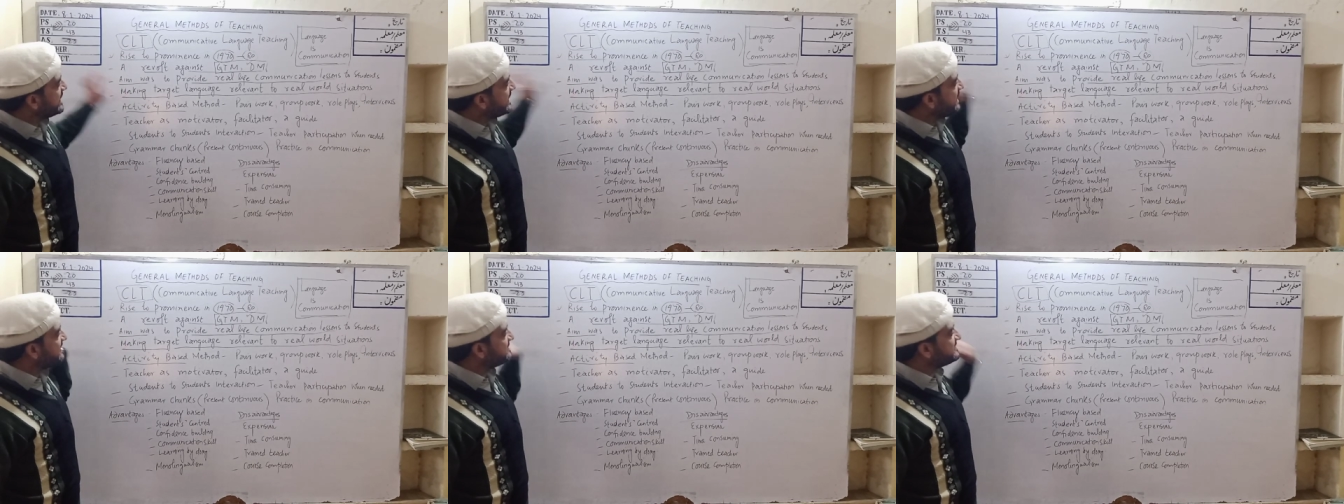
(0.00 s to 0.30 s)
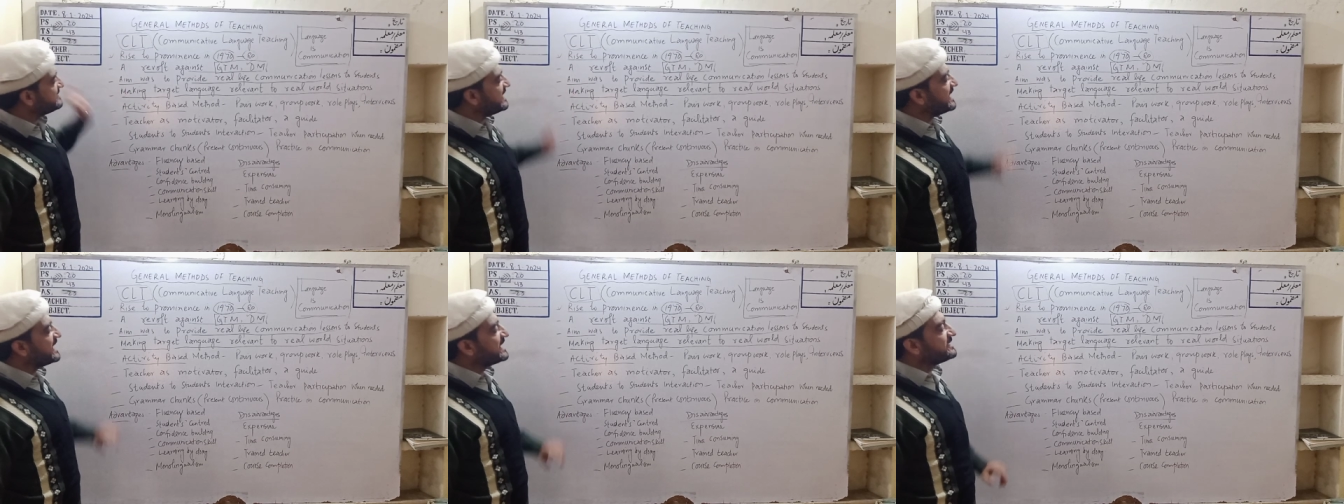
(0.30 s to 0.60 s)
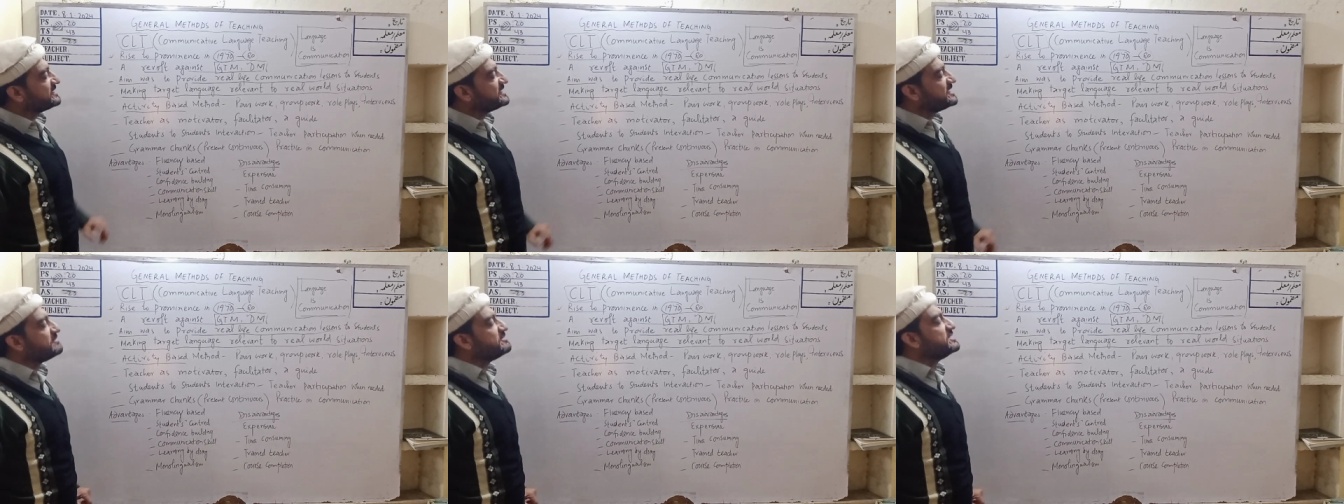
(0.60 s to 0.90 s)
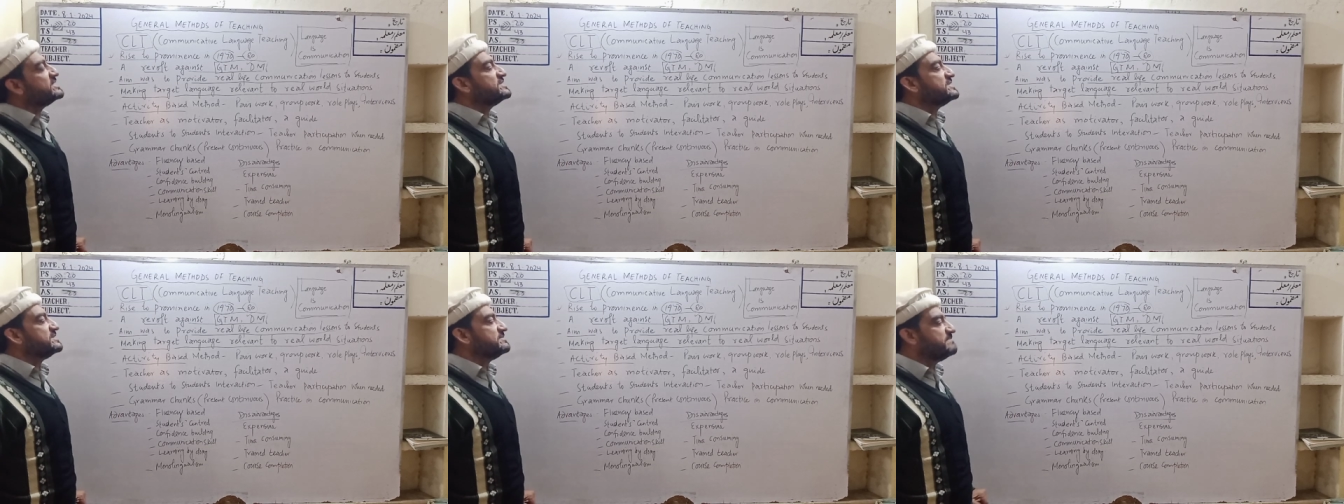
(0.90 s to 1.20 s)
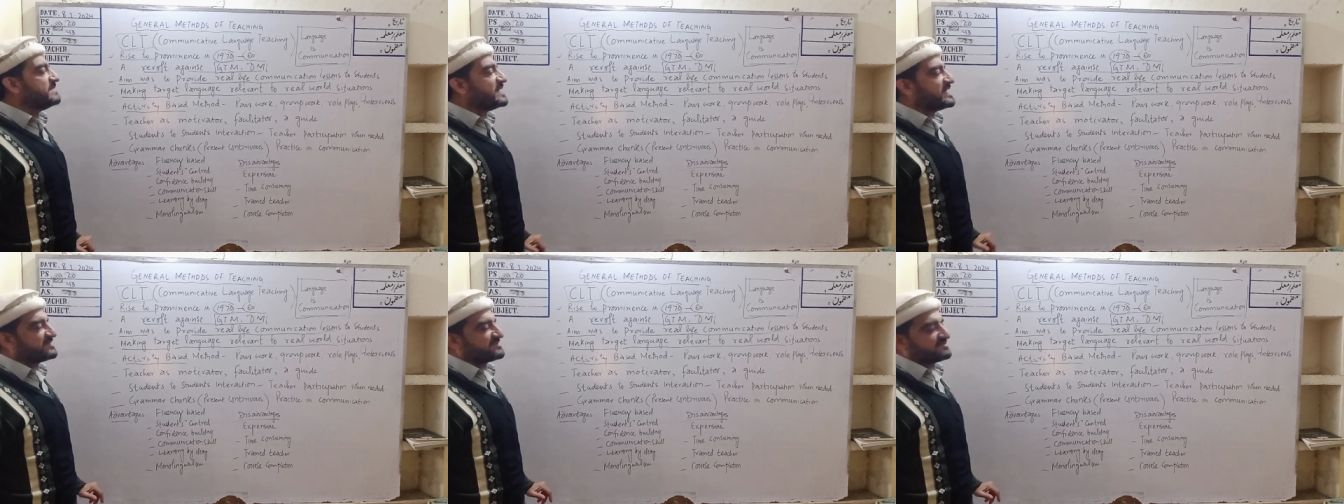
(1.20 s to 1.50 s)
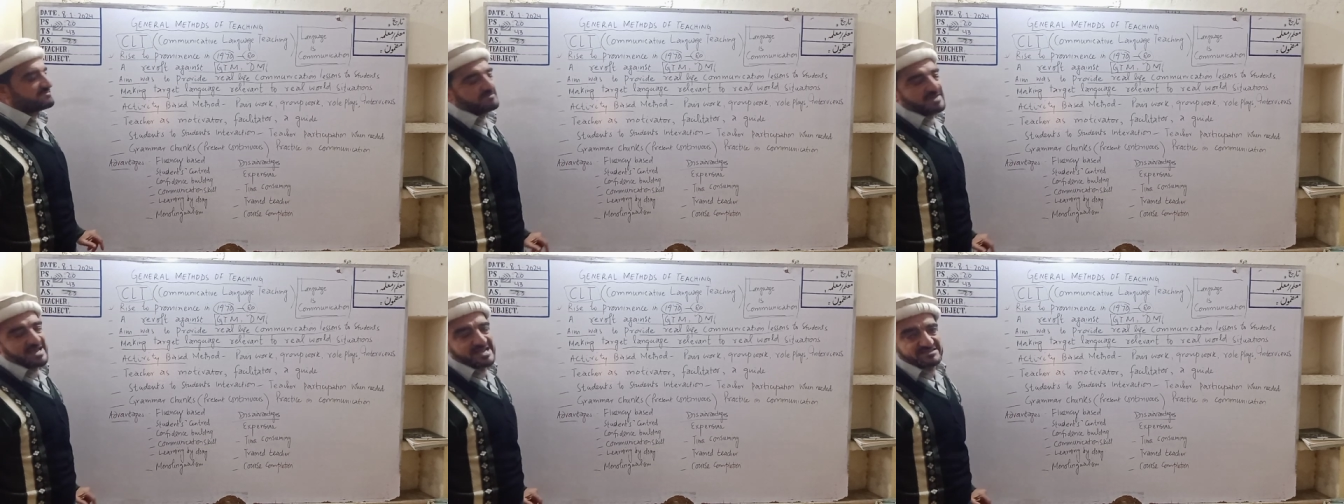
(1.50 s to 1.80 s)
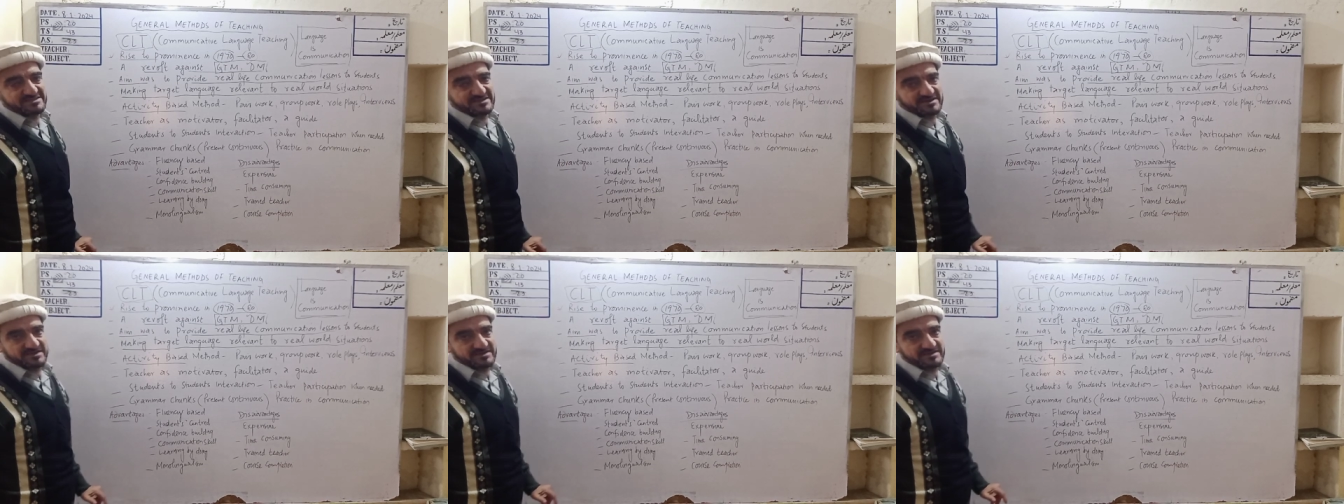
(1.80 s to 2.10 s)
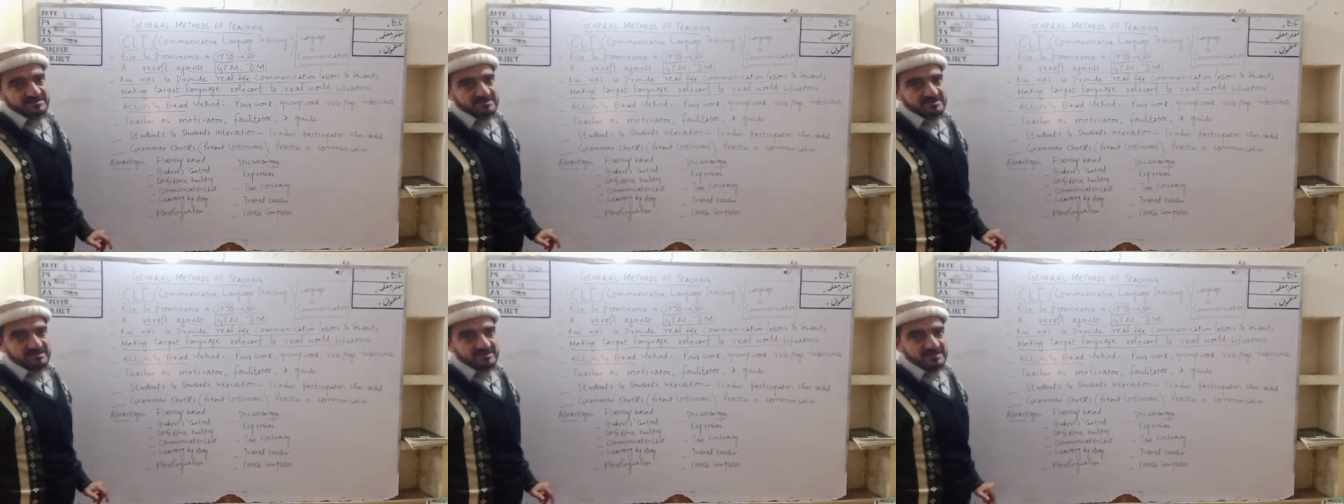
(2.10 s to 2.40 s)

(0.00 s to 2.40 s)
as activity-based method.